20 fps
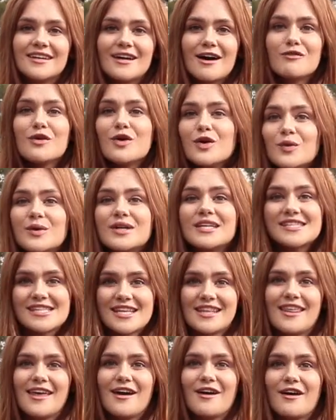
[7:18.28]
of who it is
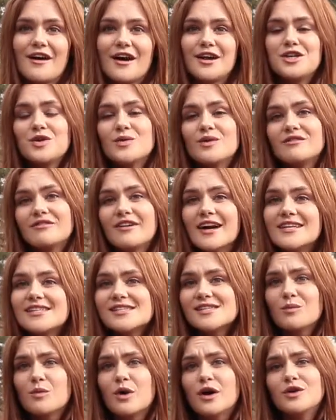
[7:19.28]
that they are, and you invite
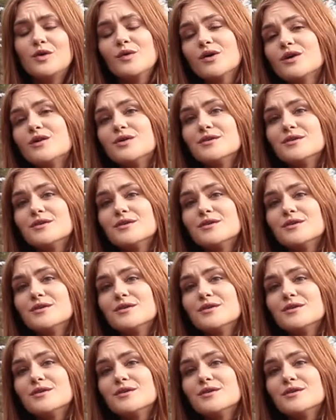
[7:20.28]
someone who can